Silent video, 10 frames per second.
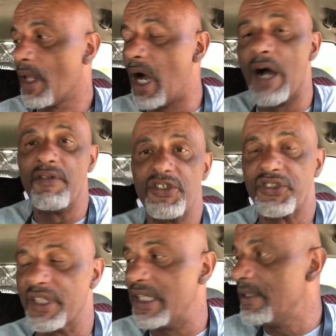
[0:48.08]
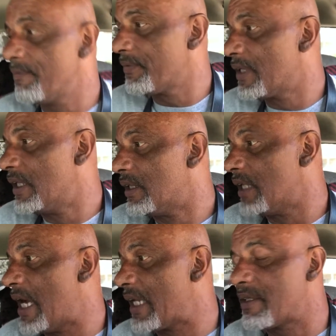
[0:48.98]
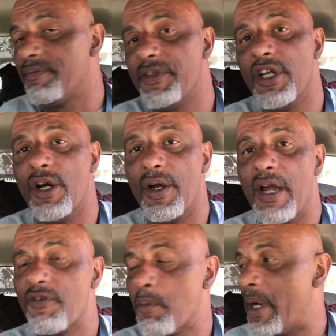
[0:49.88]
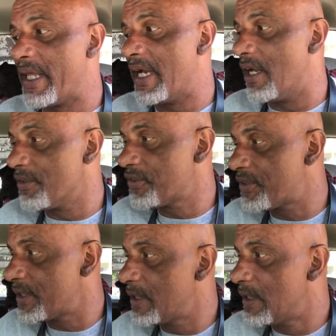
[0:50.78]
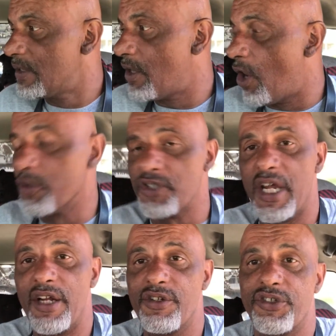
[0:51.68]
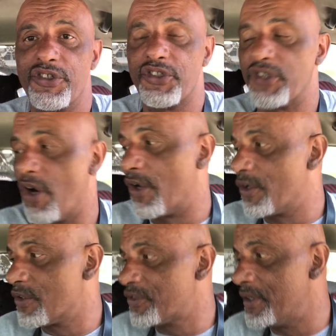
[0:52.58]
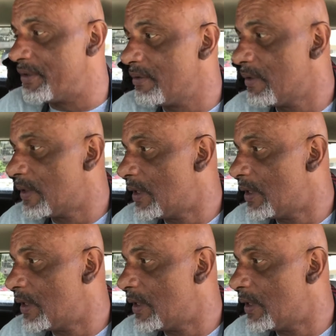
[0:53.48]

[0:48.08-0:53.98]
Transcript: Obviously, like, you know, everybody else, alternators and starters, and